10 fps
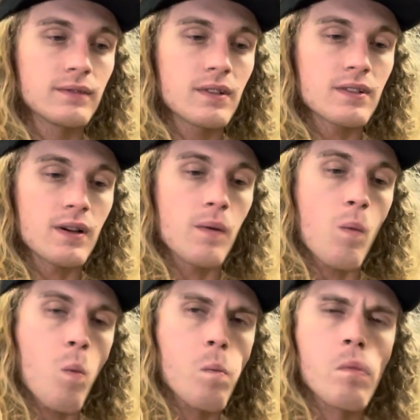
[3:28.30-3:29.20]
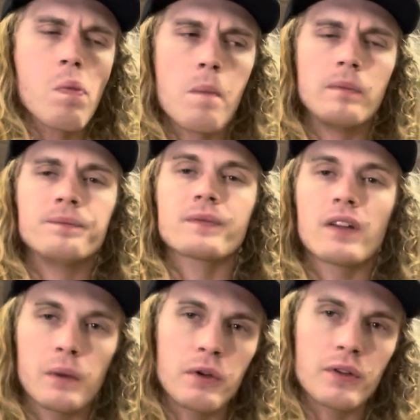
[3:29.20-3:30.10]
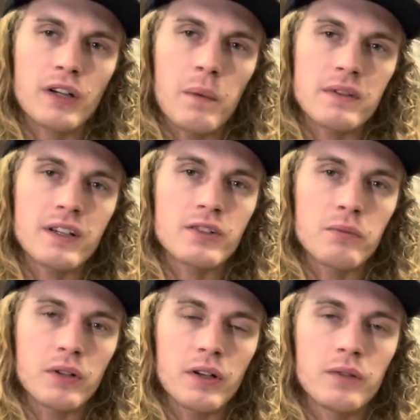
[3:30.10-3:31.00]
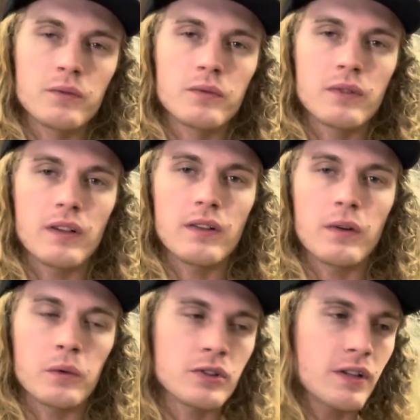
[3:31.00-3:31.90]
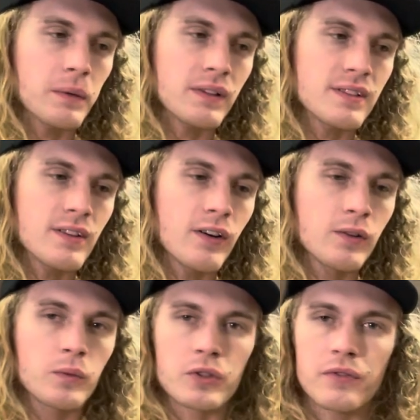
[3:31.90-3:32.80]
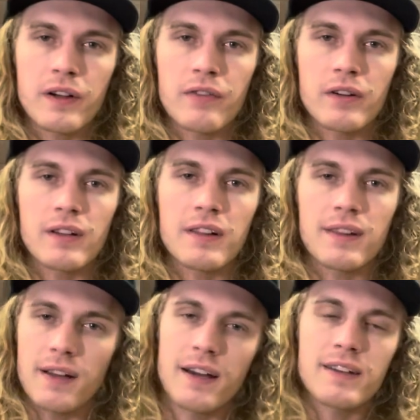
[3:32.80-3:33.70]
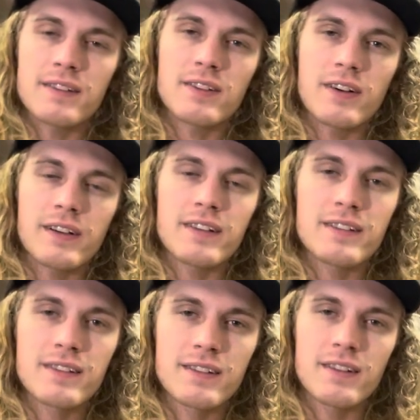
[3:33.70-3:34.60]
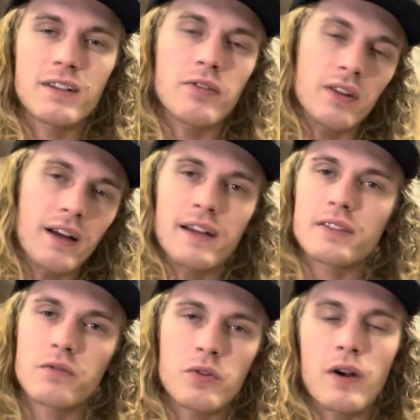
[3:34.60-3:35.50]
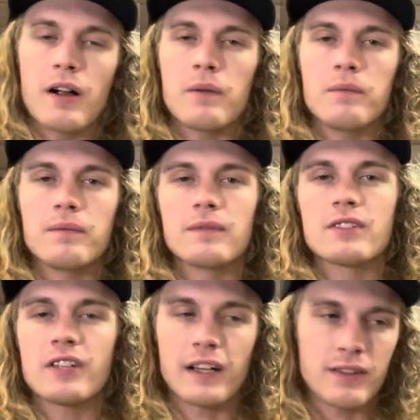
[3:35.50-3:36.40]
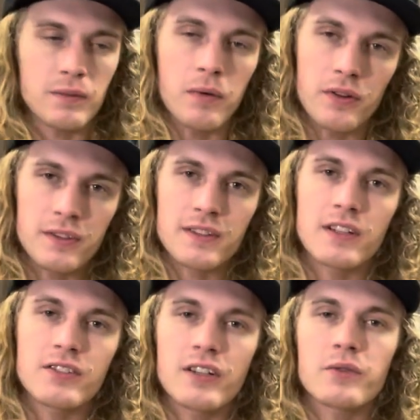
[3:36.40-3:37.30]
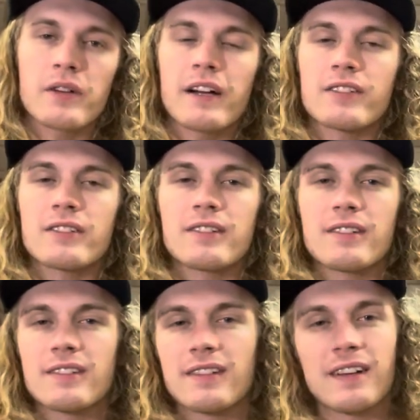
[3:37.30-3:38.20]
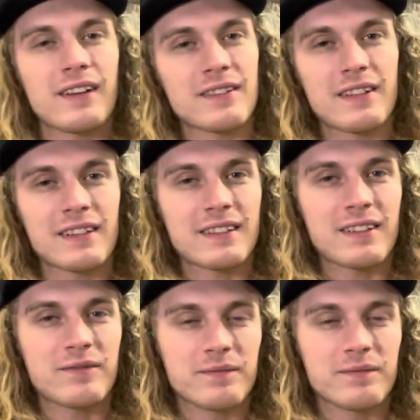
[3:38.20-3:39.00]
So let me know in the comment section below what you think about the song, what your favorite line in the song is. Leave a like, subscribe, check out some other CHH reactions, and I'll see you next time.